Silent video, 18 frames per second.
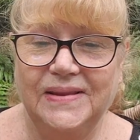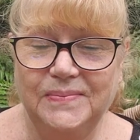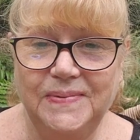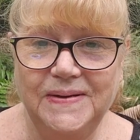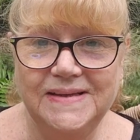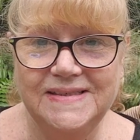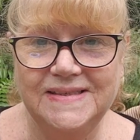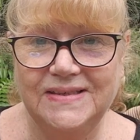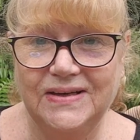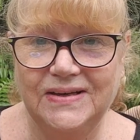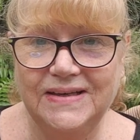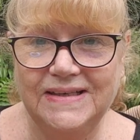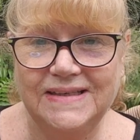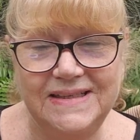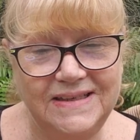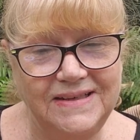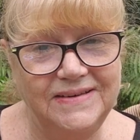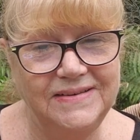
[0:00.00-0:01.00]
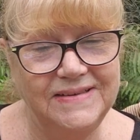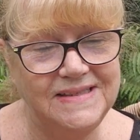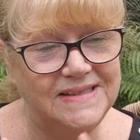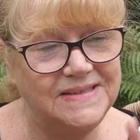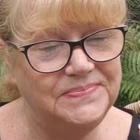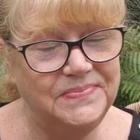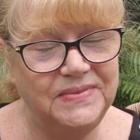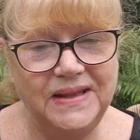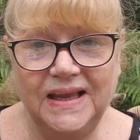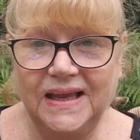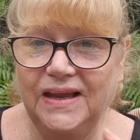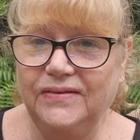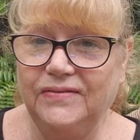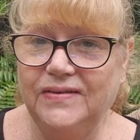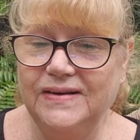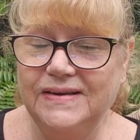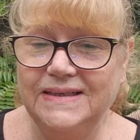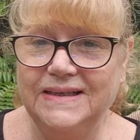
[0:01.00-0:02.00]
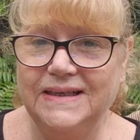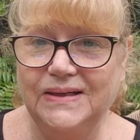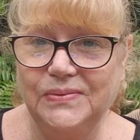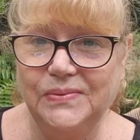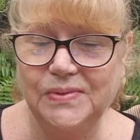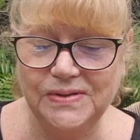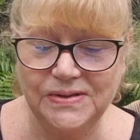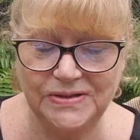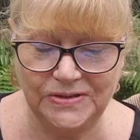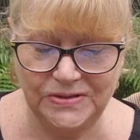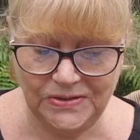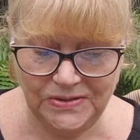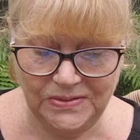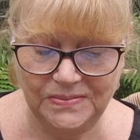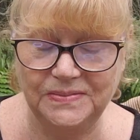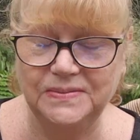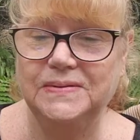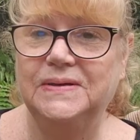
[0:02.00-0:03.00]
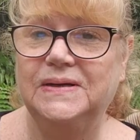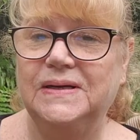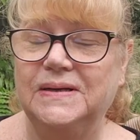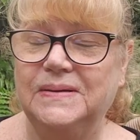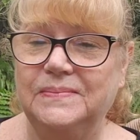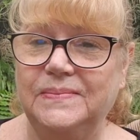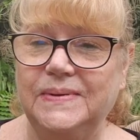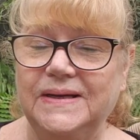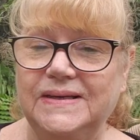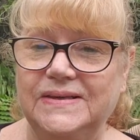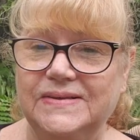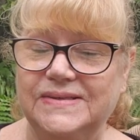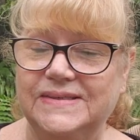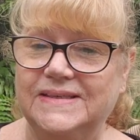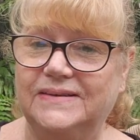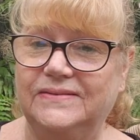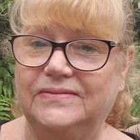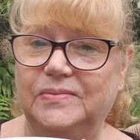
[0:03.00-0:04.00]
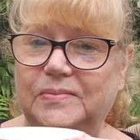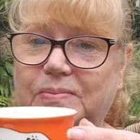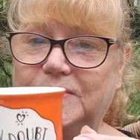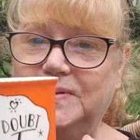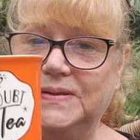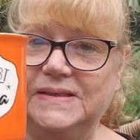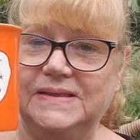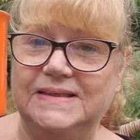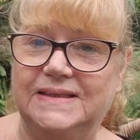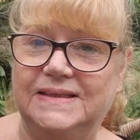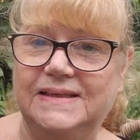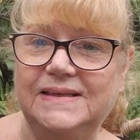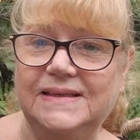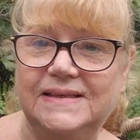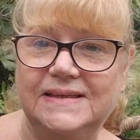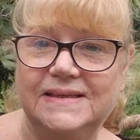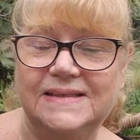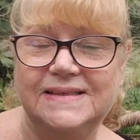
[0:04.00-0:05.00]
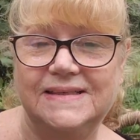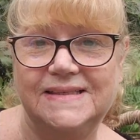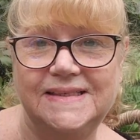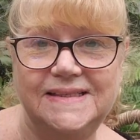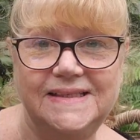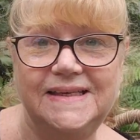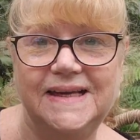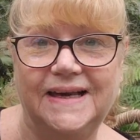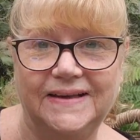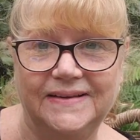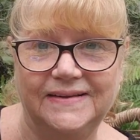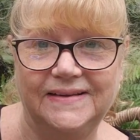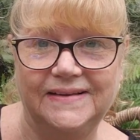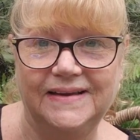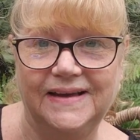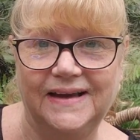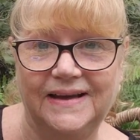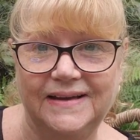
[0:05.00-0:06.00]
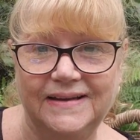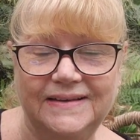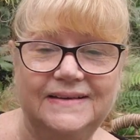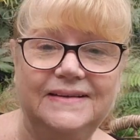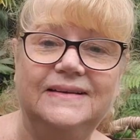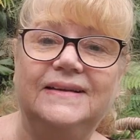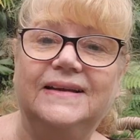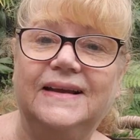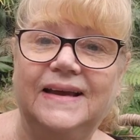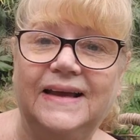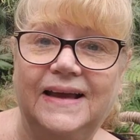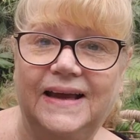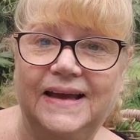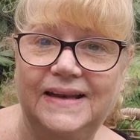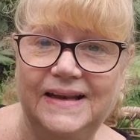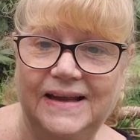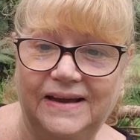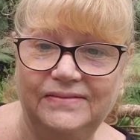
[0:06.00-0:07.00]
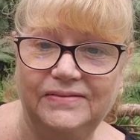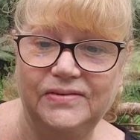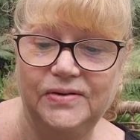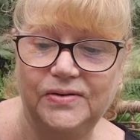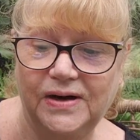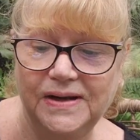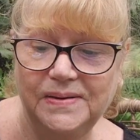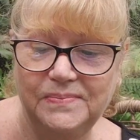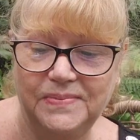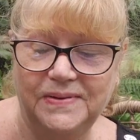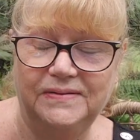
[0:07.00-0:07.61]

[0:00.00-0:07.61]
the best idea is, if in doubt what to do, make yourself a pot of tea, sit out in the garden and have a great